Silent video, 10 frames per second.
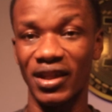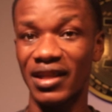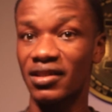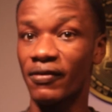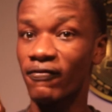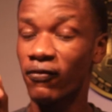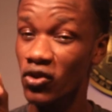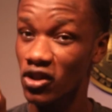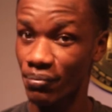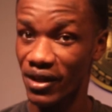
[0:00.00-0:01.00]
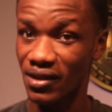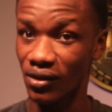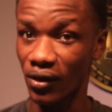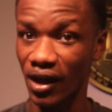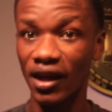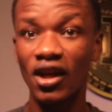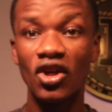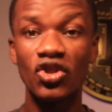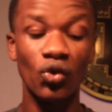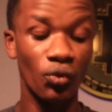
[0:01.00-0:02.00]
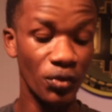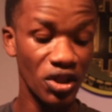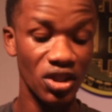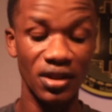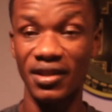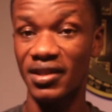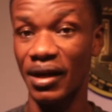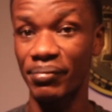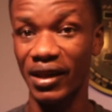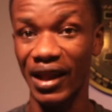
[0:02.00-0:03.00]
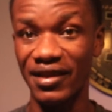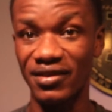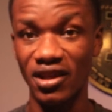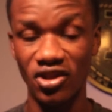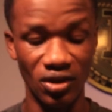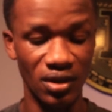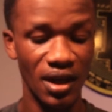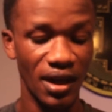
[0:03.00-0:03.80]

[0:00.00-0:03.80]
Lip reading: That is the first person, okay, to reach this capitalization.